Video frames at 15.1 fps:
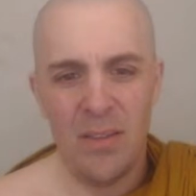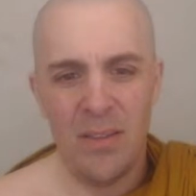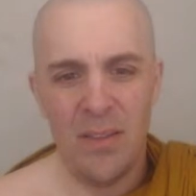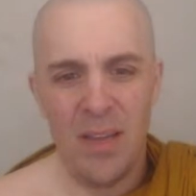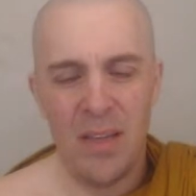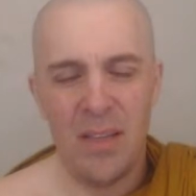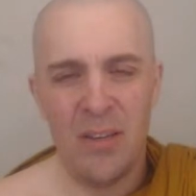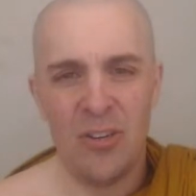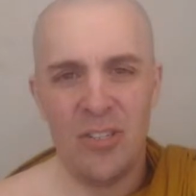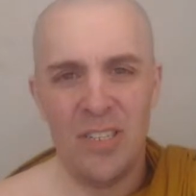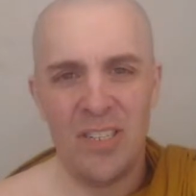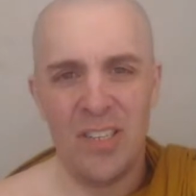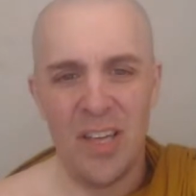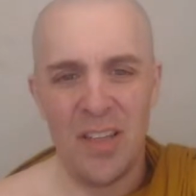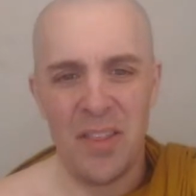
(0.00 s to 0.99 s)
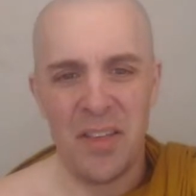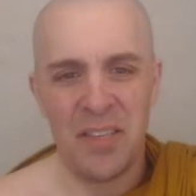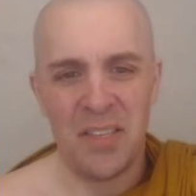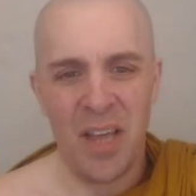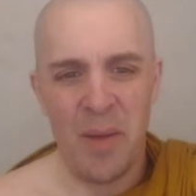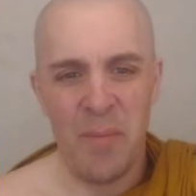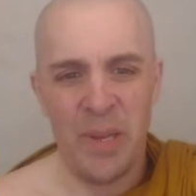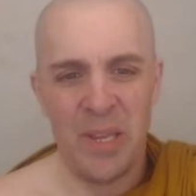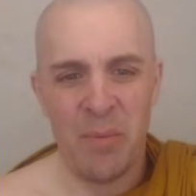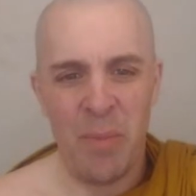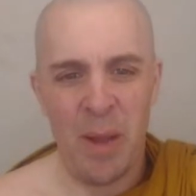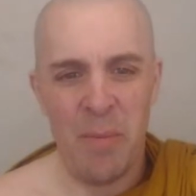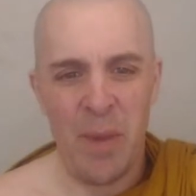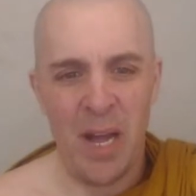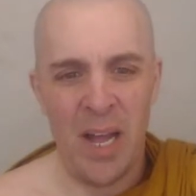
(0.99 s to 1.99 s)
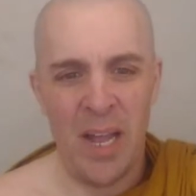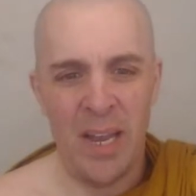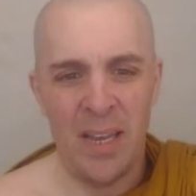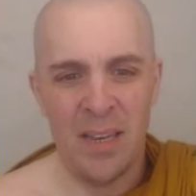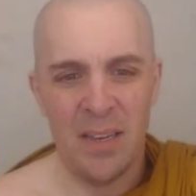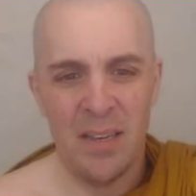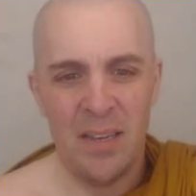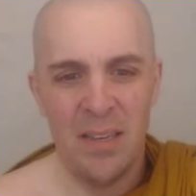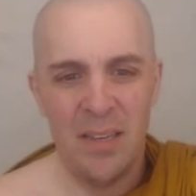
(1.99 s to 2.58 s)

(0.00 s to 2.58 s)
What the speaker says: Not, or at least nothing's coming to my mind.